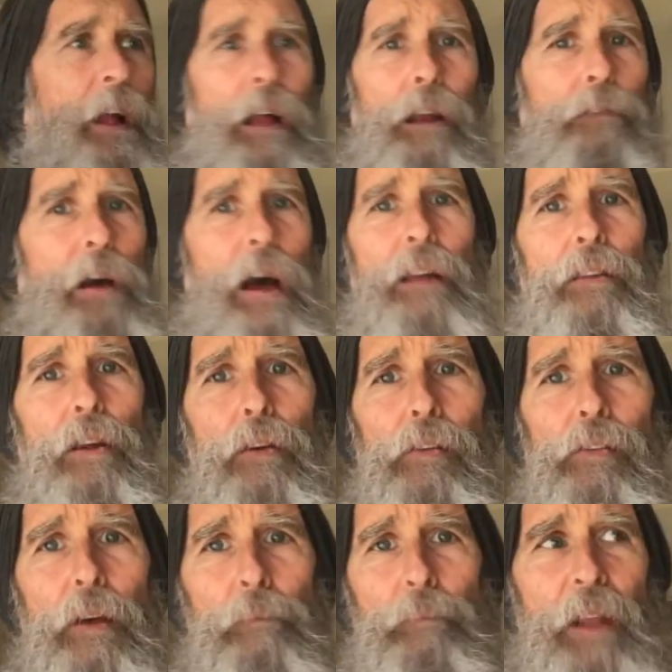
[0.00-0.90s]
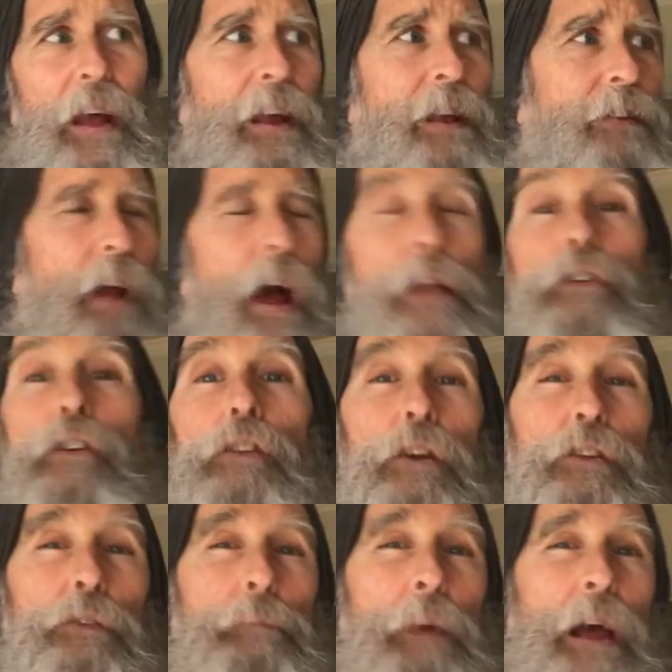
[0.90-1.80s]
In fact, there's some days I
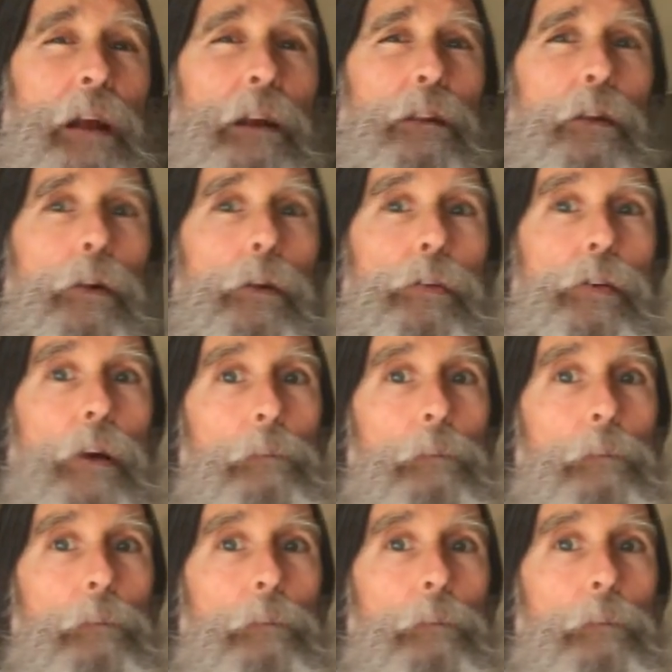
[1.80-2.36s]
just made a little